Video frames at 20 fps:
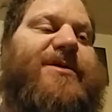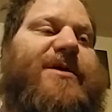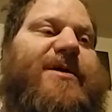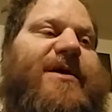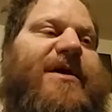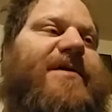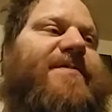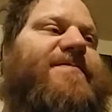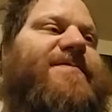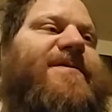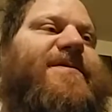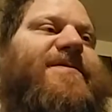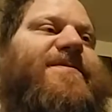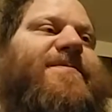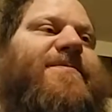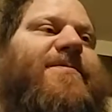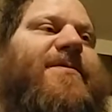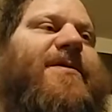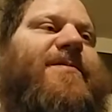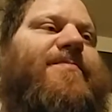I have to get
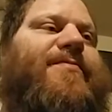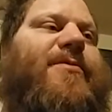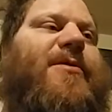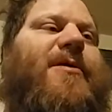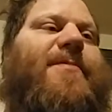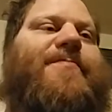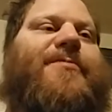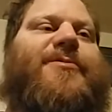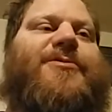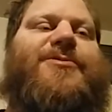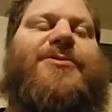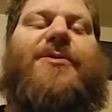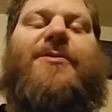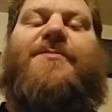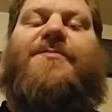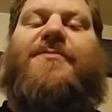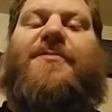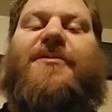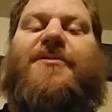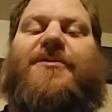the right proper
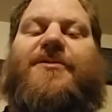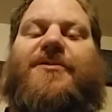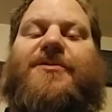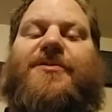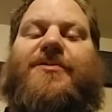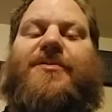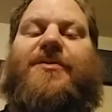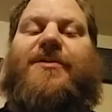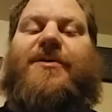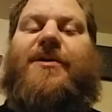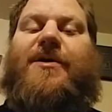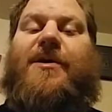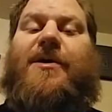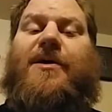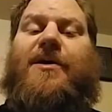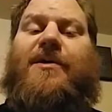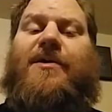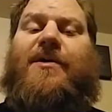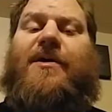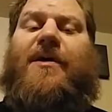software to do it.
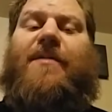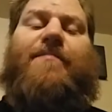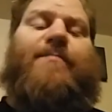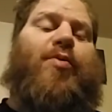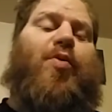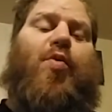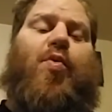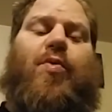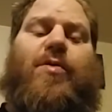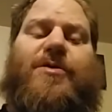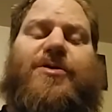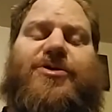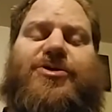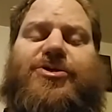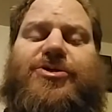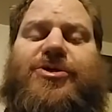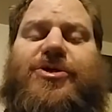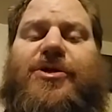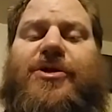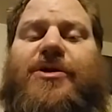I'm poor as
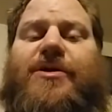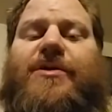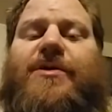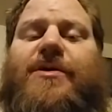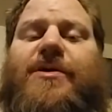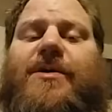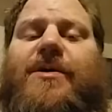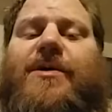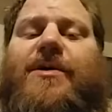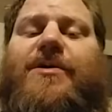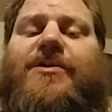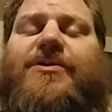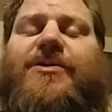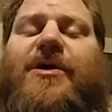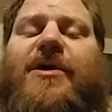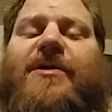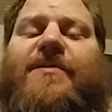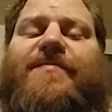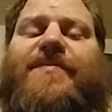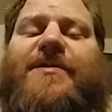shit
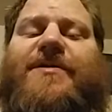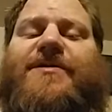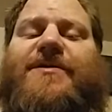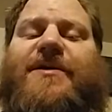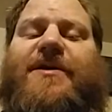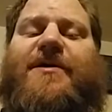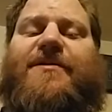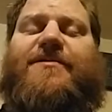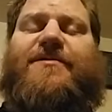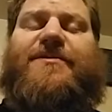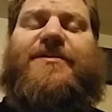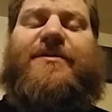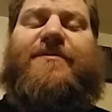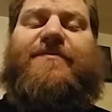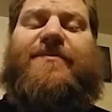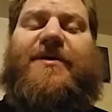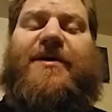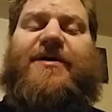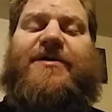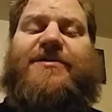trying to put together
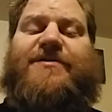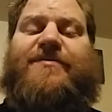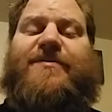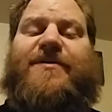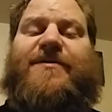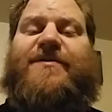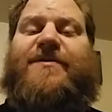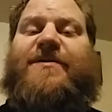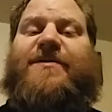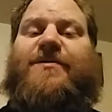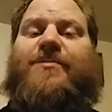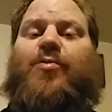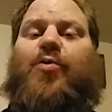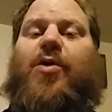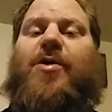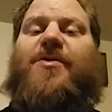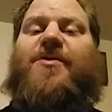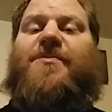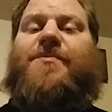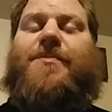some things, but the
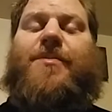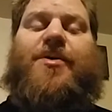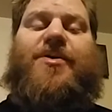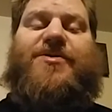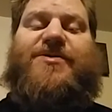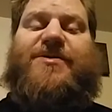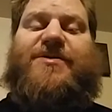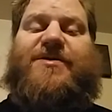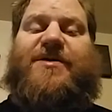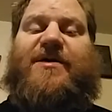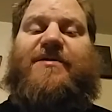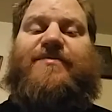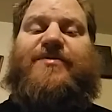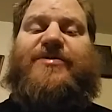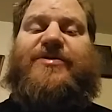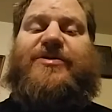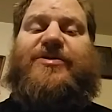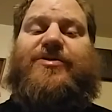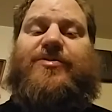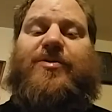water faucet type of
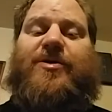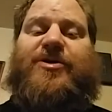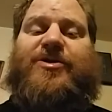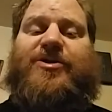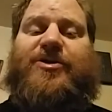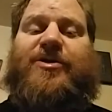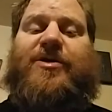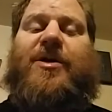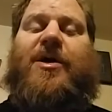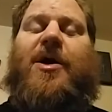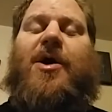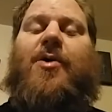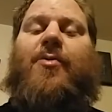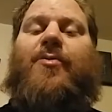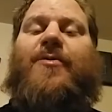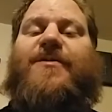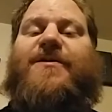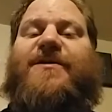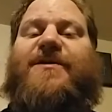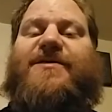situation
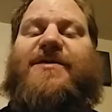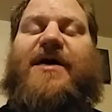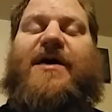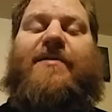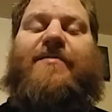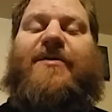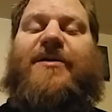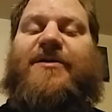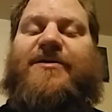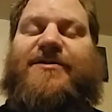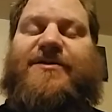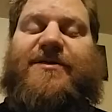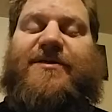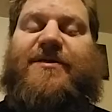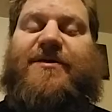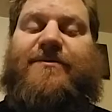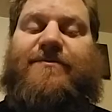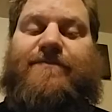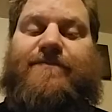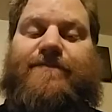with contaminants
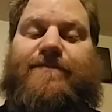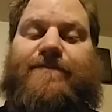in it.